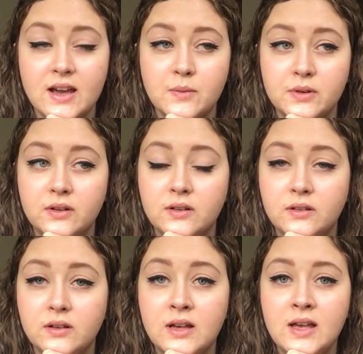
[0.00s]
I
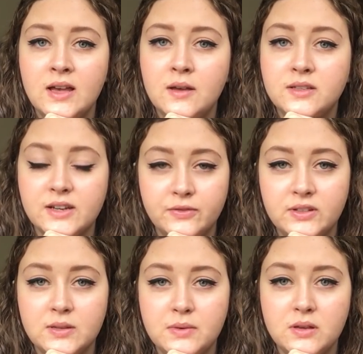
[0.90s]
will
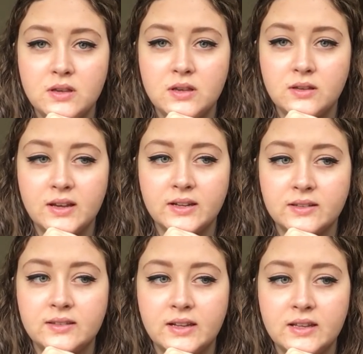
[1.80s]
definitely be kind
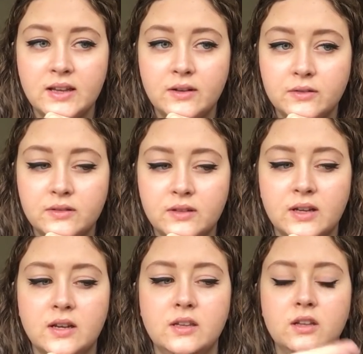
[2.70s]
of setting
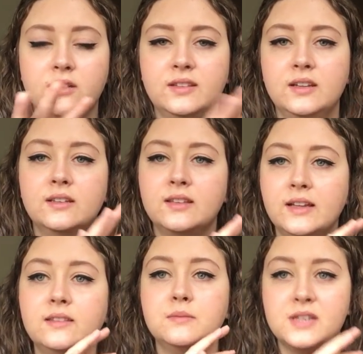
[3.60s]

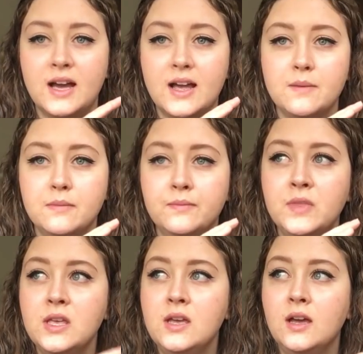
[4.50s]
aside some time
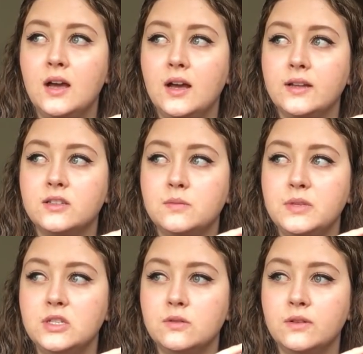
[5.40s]
to
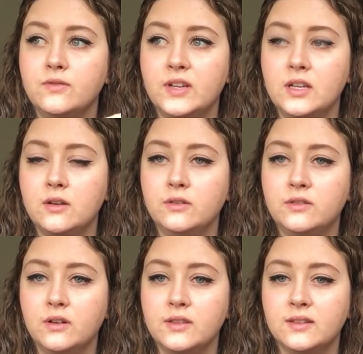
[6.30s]
be doing
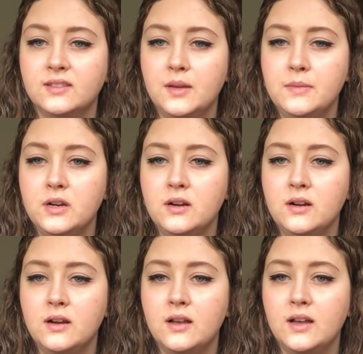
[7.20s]
videos during the
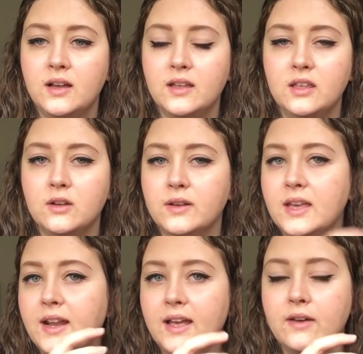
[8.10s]
summer.
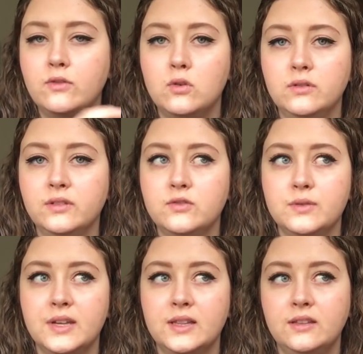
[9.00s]
Again, I have goals of
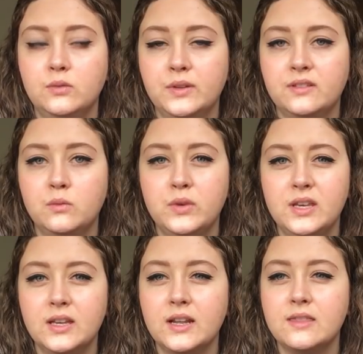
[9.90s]
doing at least once a
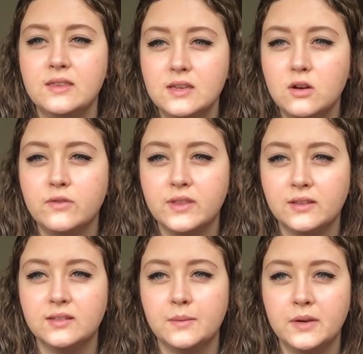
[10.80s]
week, and I think over the
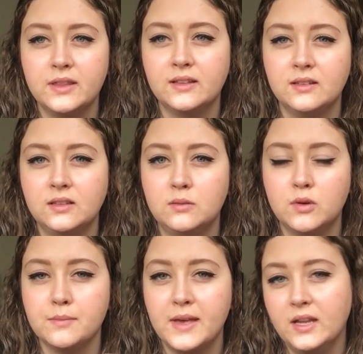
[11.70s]
summer that's a little
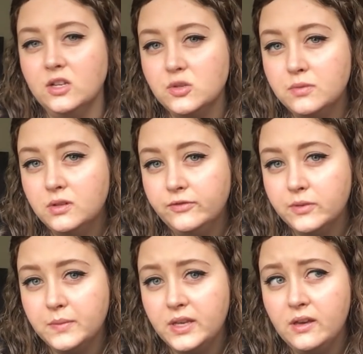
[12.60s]
more manageable
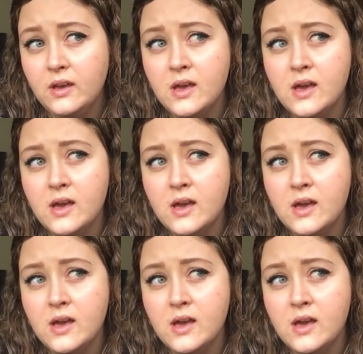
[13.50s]
for me.